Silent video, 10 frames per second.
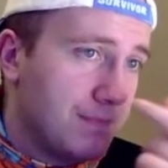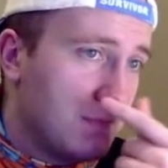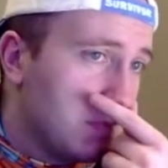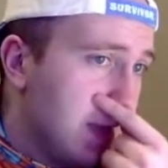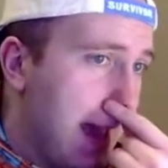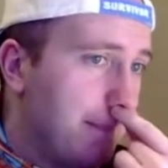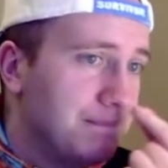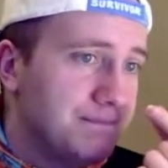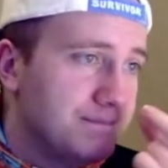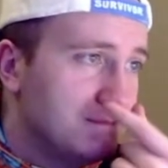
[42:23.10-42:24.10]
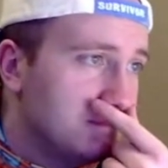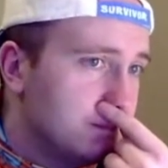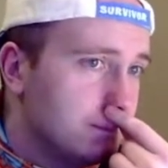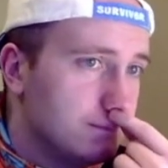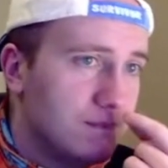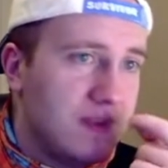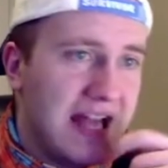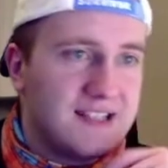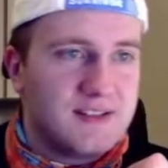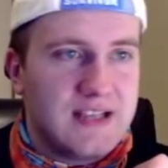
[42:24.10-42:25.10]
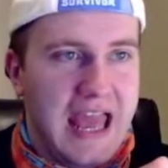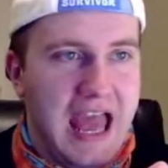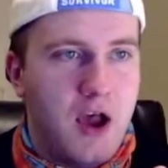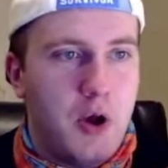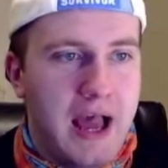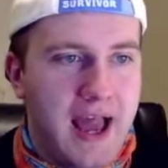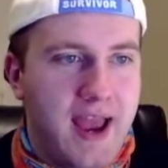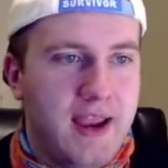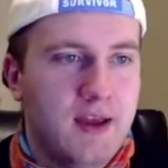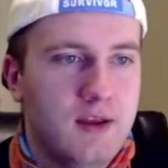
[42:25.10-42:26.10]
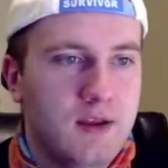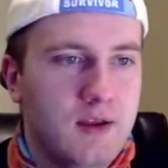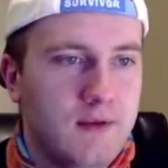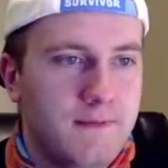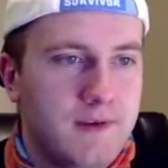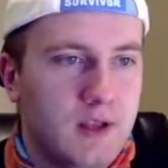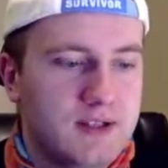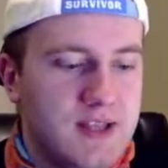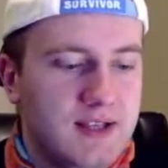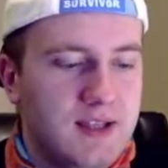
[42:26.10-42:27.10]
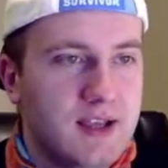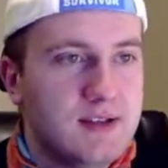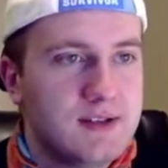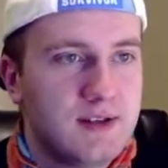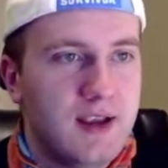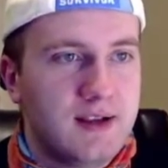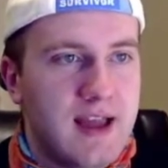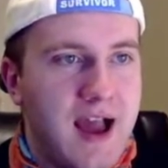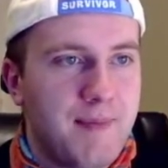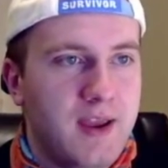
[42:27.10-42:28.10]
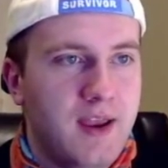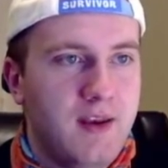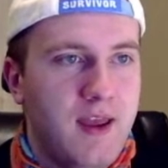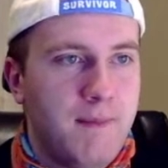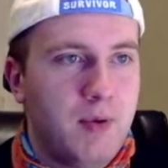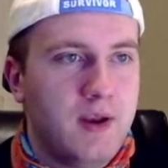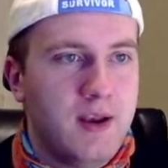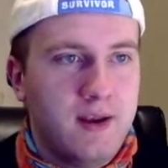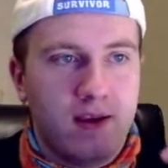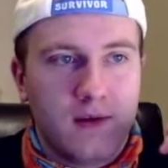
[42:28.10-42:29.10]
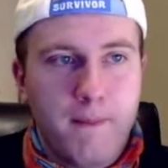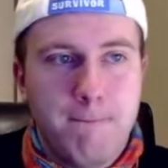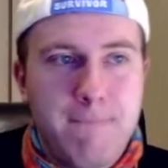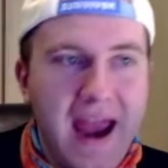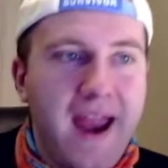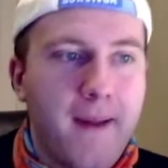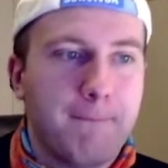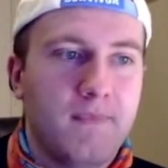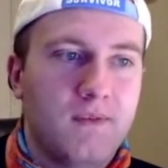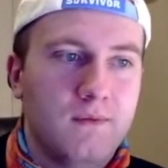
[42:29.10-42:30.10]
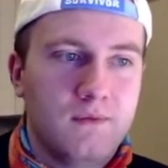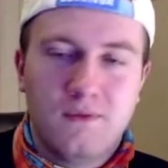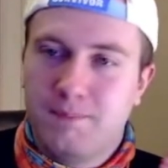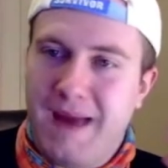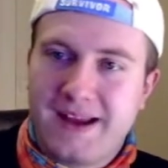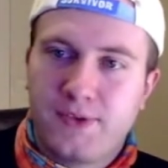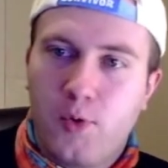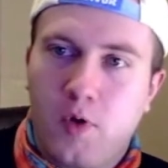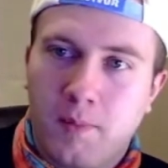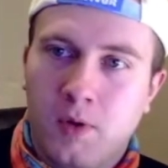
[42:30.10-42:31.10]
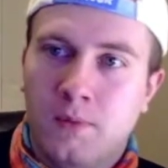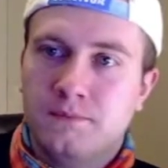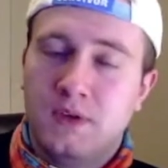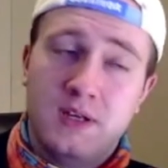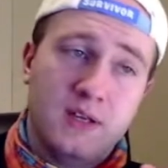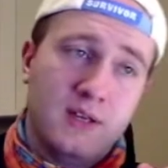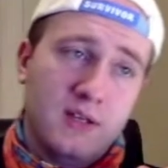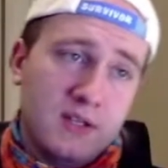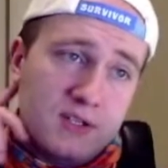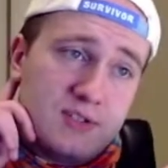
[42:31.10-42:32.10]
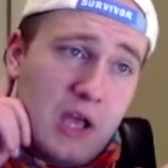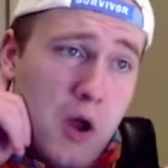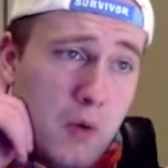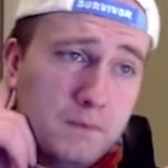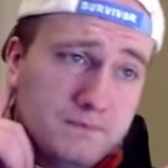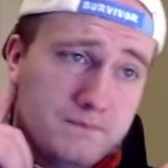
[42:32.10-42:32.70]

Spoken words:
yeah, that's how I feel. Let's take this and copy it and put it in here. Bam! Back to normal. So,